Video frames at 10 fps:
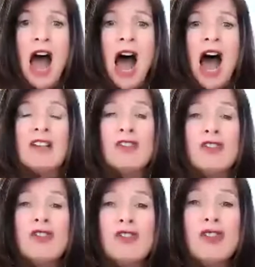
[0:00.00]
a
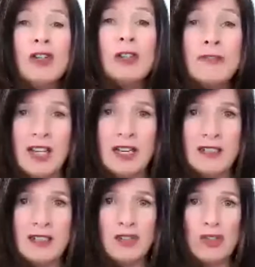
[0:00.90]

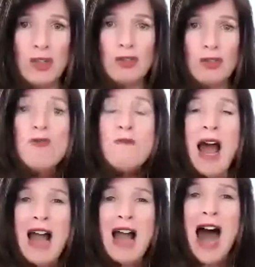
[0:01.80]
service to
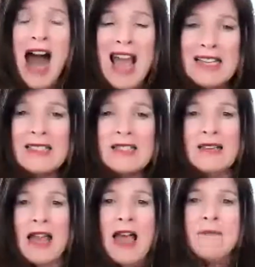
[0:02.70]
my highest
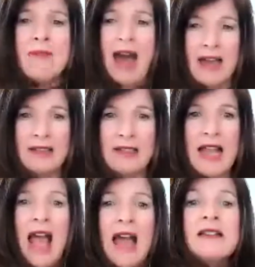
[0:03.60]
and best,
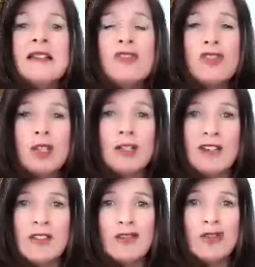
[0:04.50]
and in
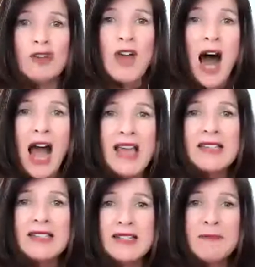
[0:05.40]
service to the
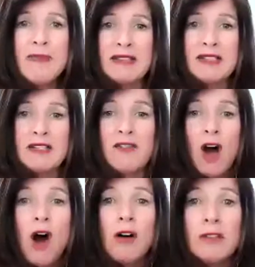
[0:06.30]
highest and best of
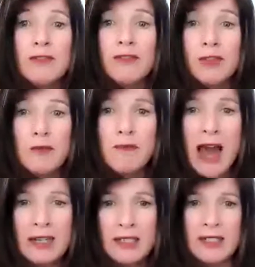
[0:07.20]
all of
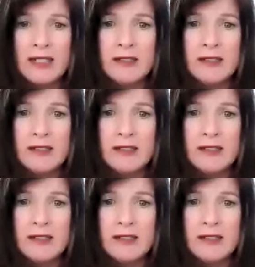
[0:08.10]
humanity?